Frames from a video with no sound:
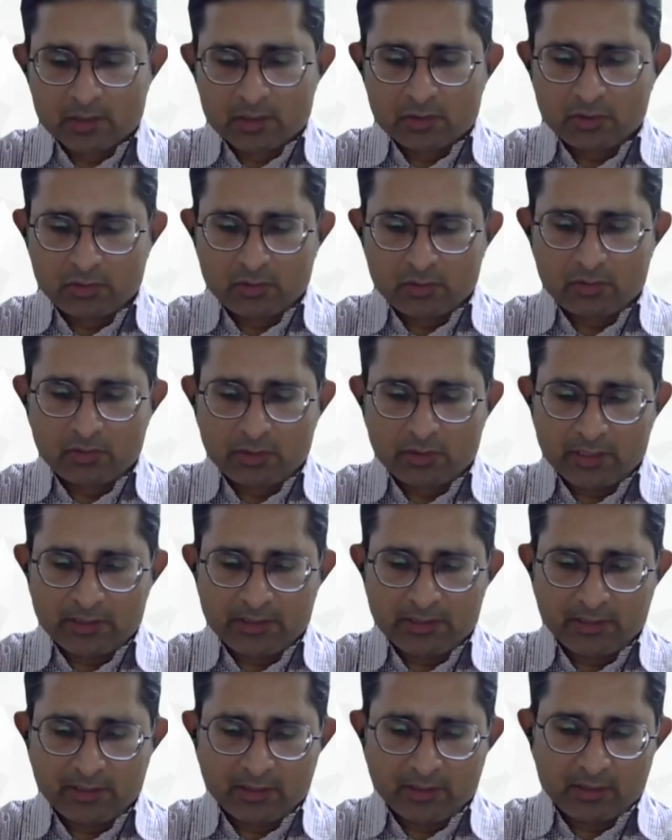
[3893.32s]
So
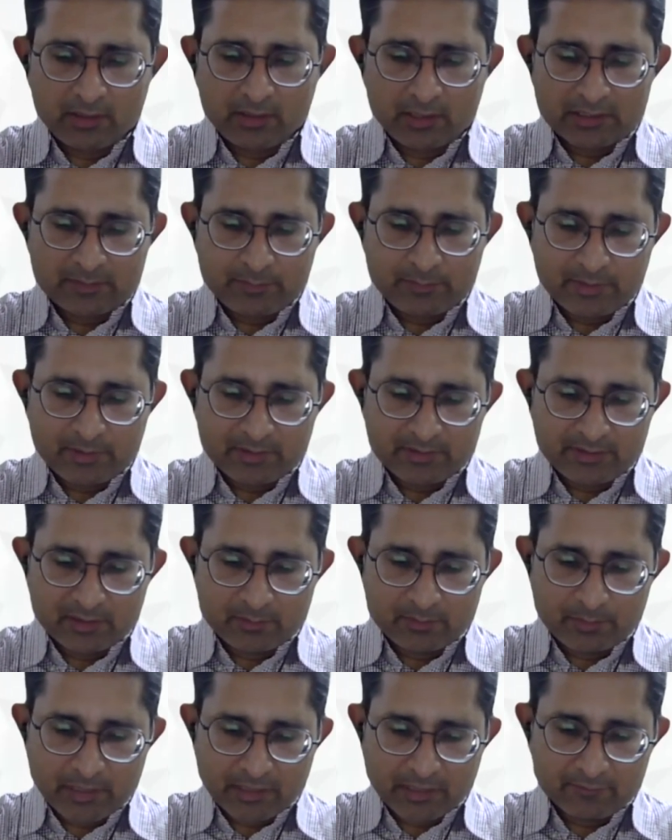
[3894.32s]
ethical aspects
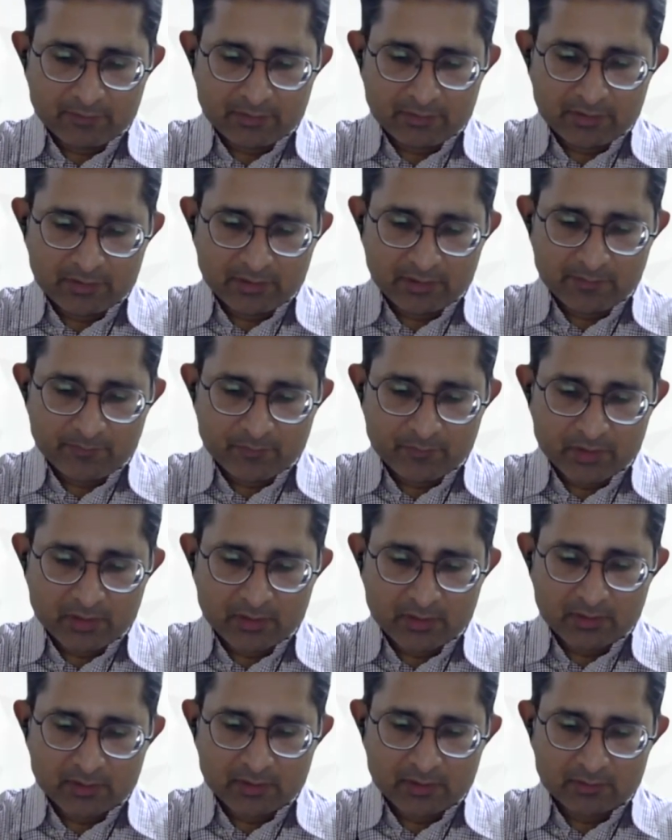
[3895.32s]
and privacy,
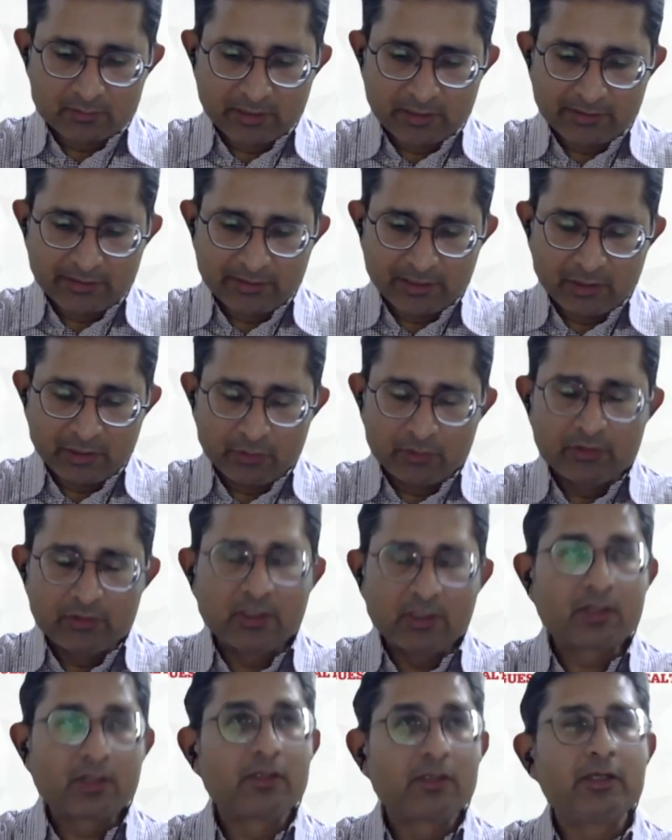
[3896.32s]
I'll tell you in
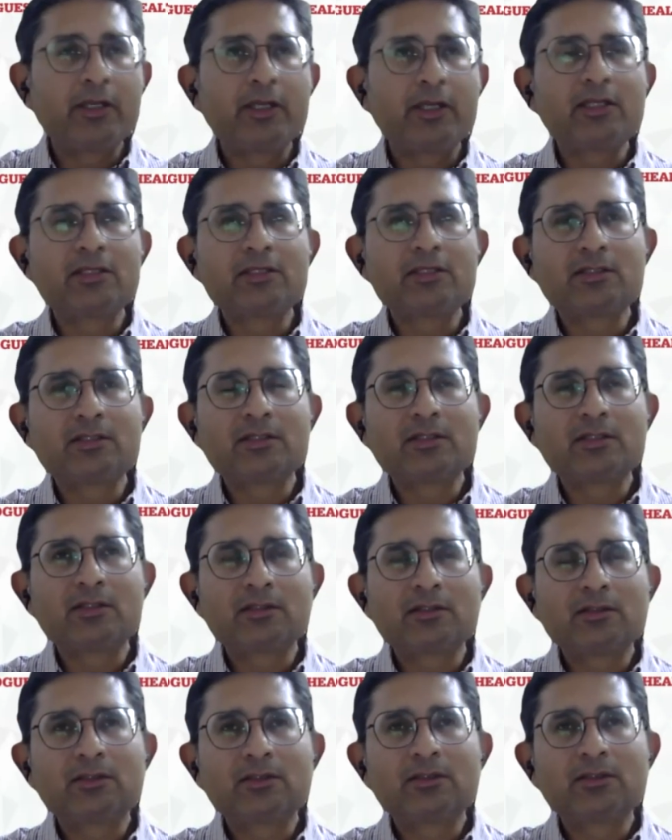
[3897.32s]
the early days,
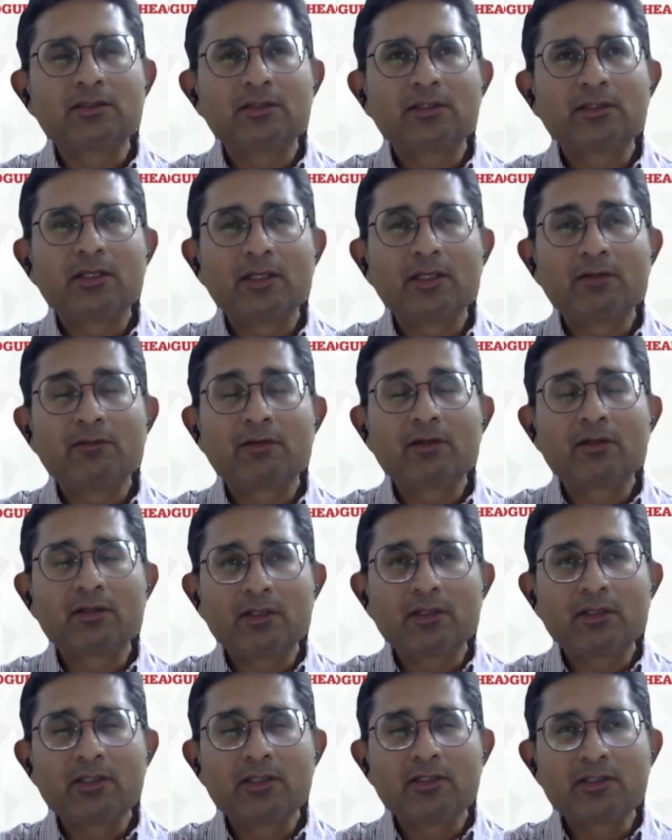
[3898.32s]
in
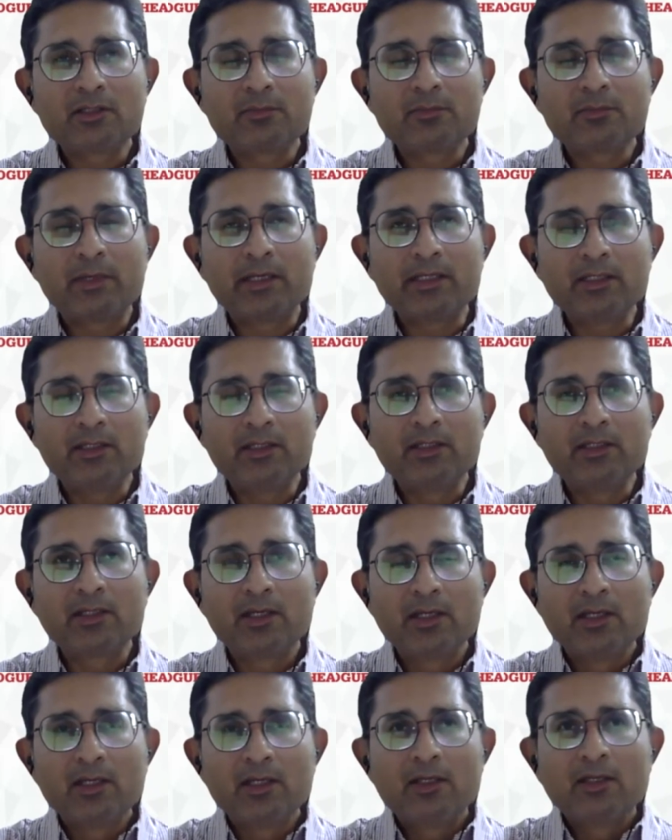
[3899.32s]
our initial
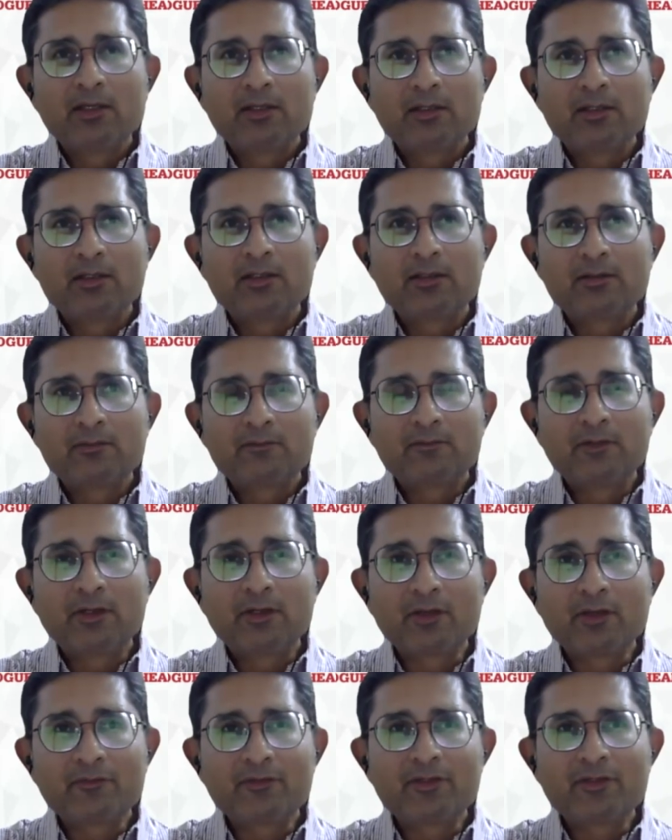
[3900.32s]
pilot,
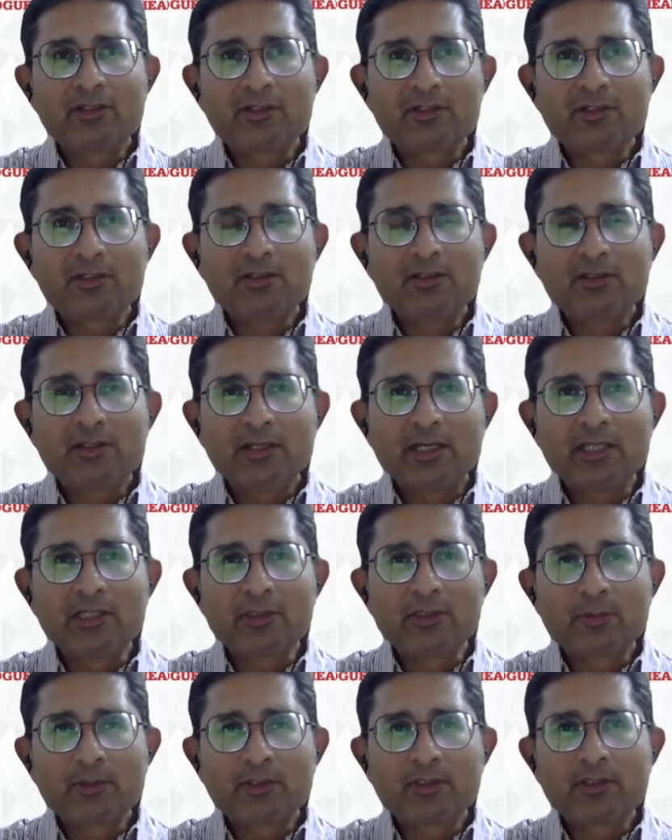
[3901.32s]
one of the
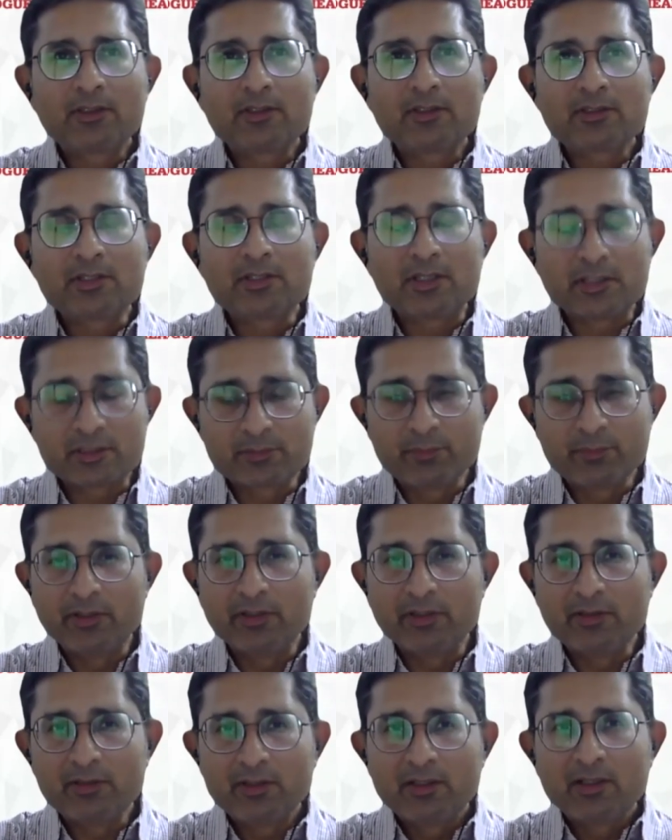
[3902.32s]
health workers'
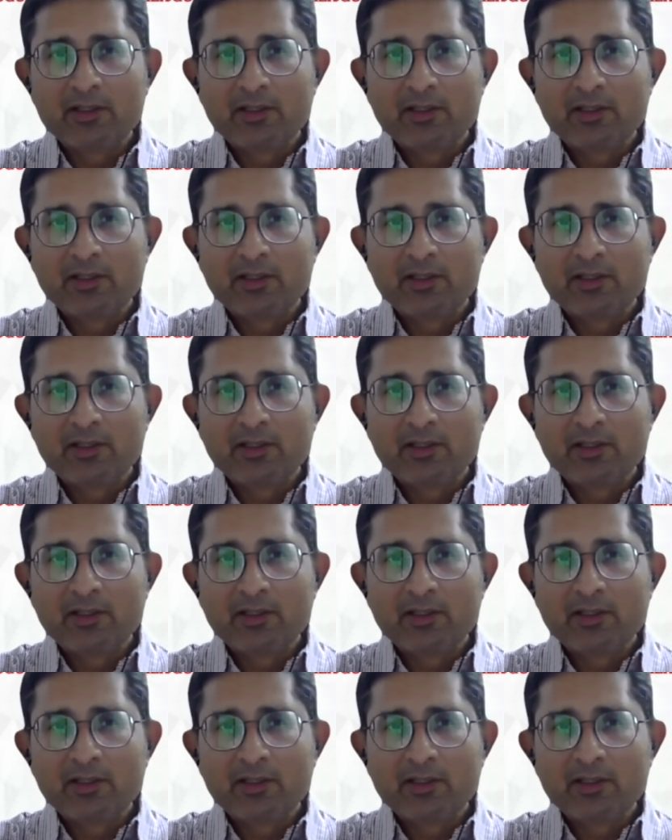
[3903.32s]
husband